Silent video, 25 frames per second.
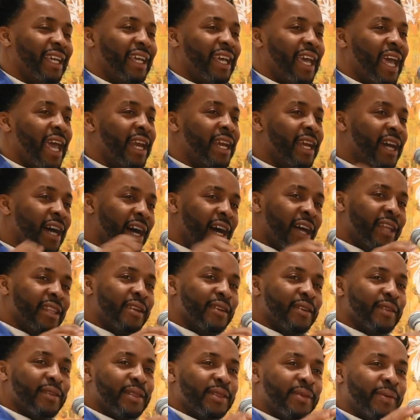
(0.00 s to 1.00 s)
And the
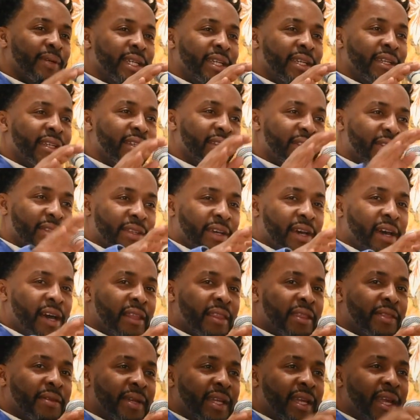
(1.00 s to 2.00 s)

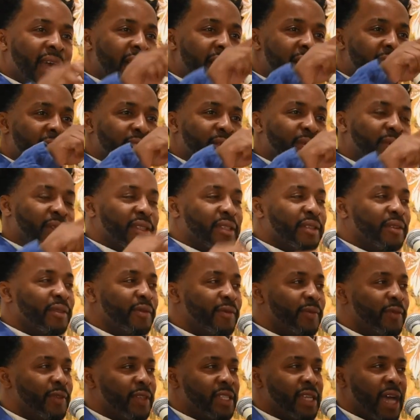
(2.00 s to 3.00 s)
other guys with the
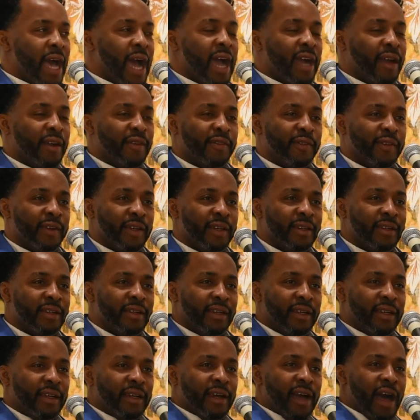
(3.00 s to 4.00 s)
photographer
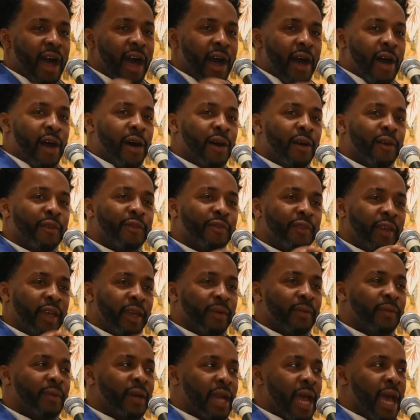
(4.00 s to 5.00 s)
all
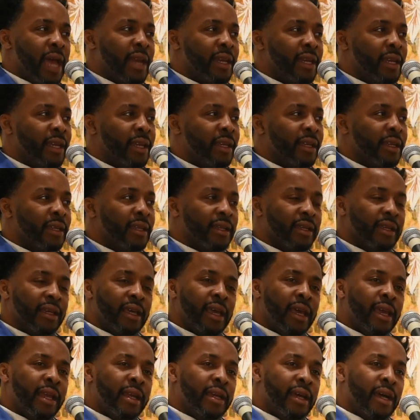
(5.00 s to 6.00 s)
fit what I needed.
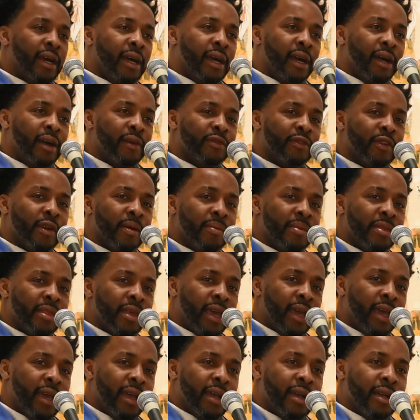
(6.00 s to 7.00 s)
And from
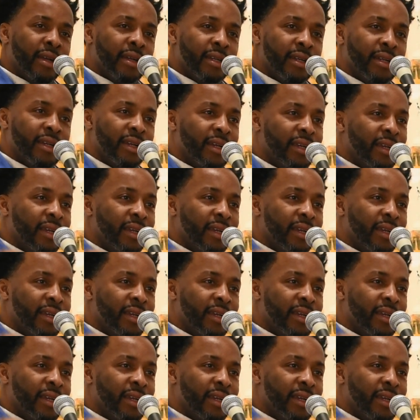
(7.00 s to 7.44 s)
there,